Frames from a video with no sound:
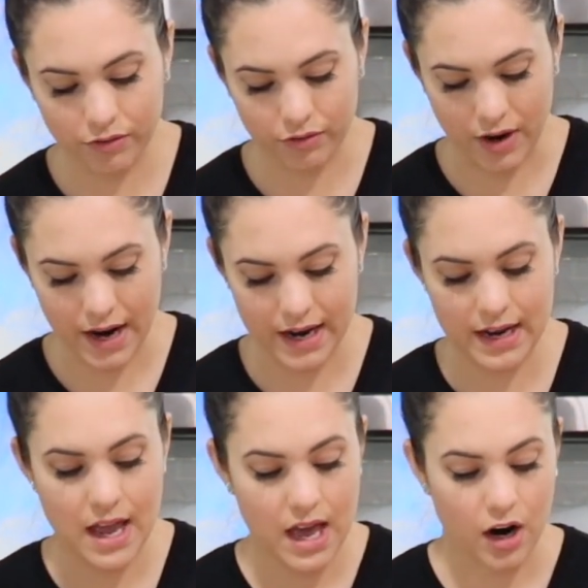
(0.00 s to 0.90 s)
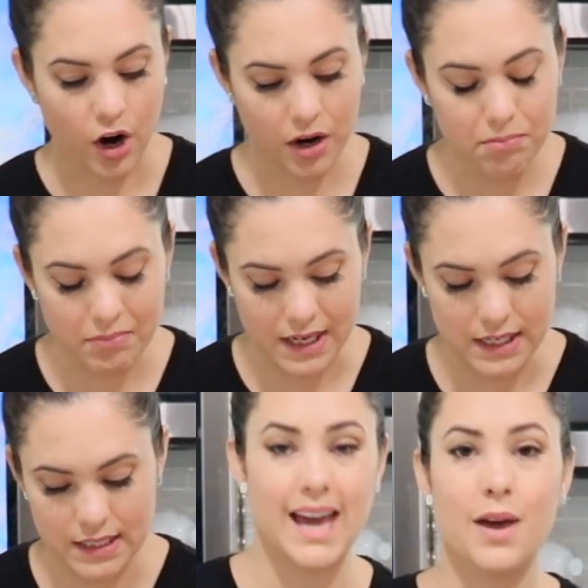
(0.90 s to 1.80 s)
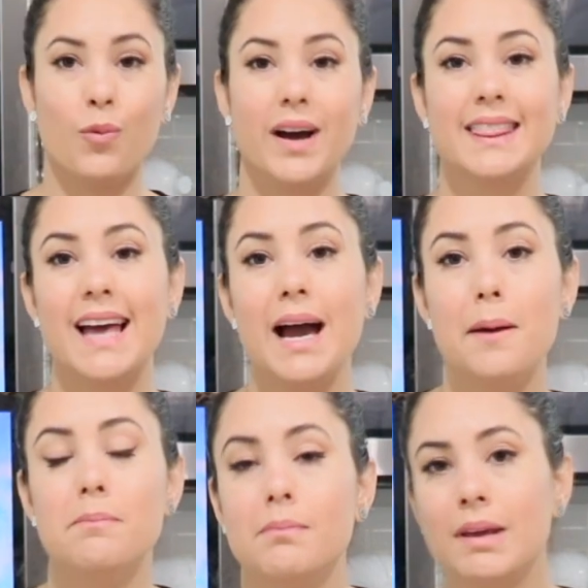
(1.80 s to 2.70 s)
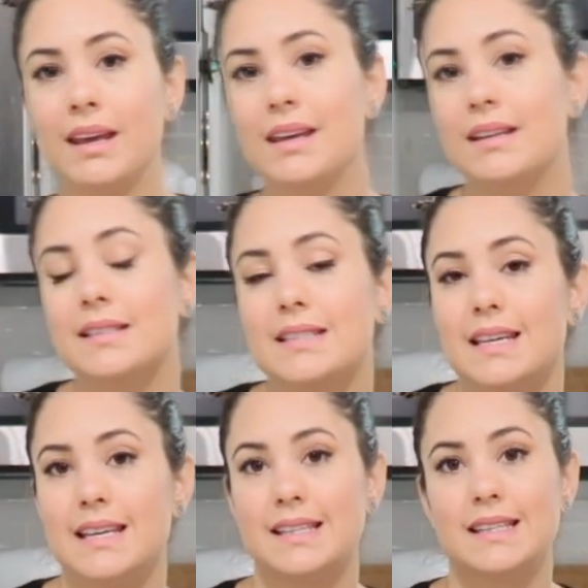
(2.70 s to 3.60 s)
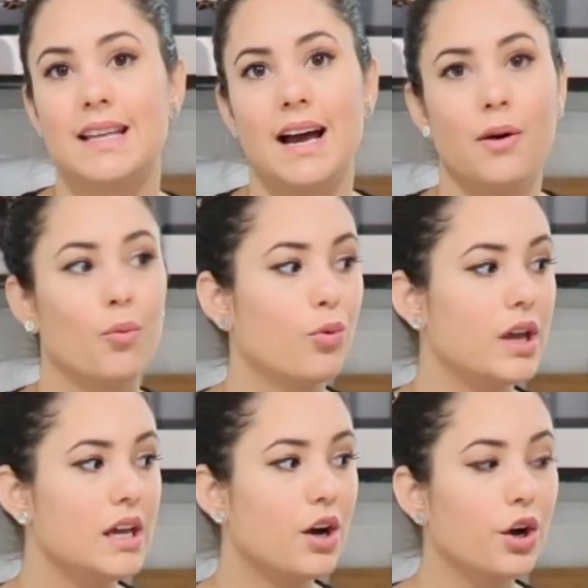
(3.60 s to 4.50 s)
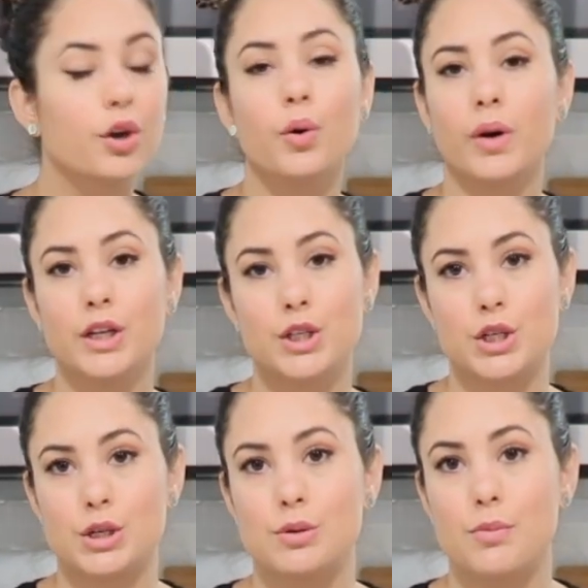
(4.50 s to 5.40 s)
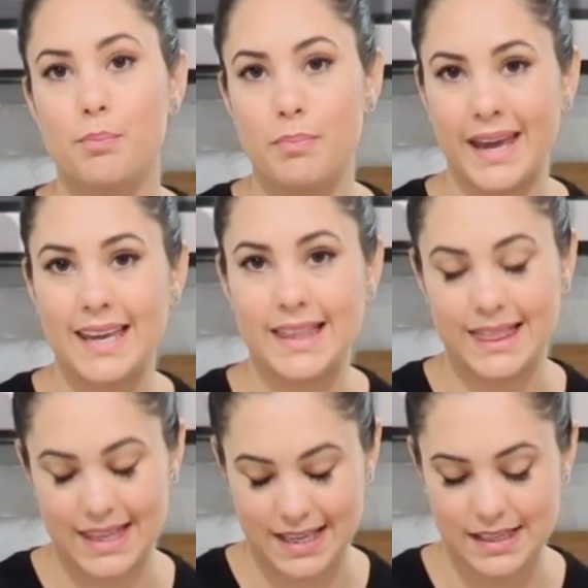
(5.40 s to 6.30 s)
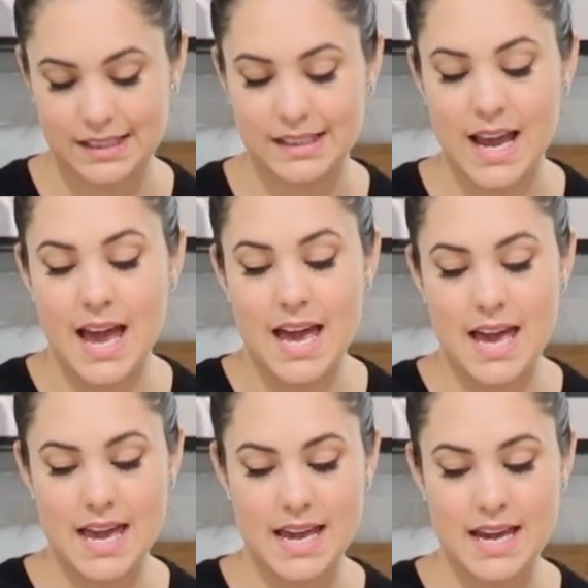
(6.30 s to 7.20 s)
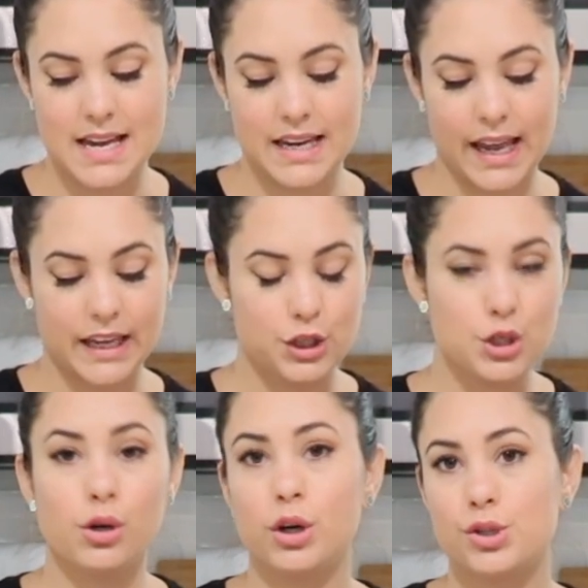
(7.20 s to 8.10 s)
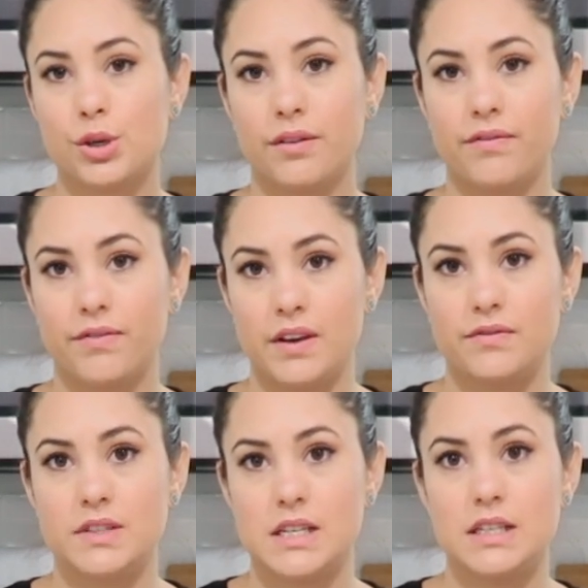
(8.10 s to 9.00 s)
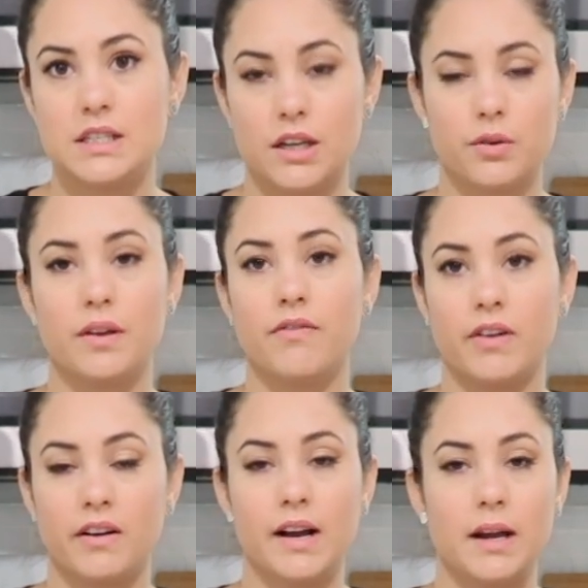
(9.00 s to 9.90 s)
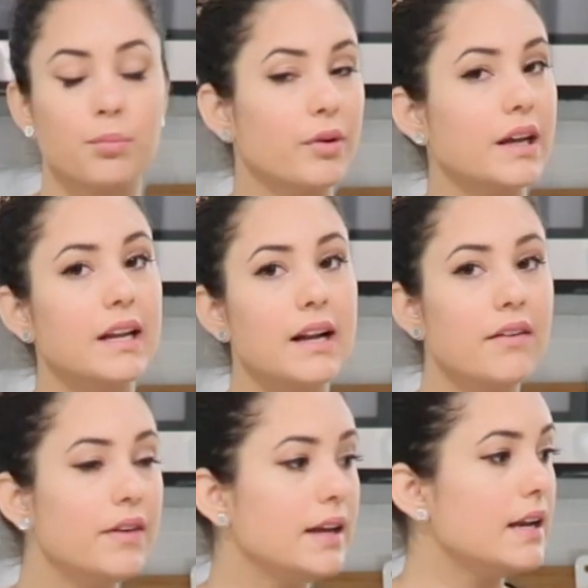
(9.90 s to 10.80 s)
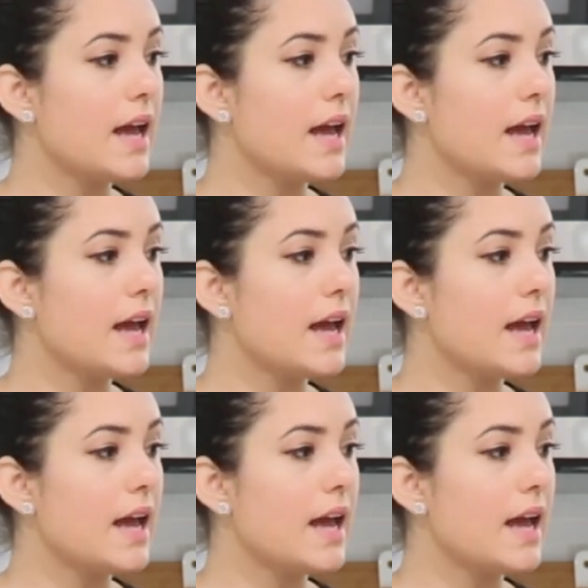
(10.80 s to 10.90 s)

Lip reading: fry our meat, and what that means is that we are going to bake this in a 250-degree Fahrenheit preheated oven.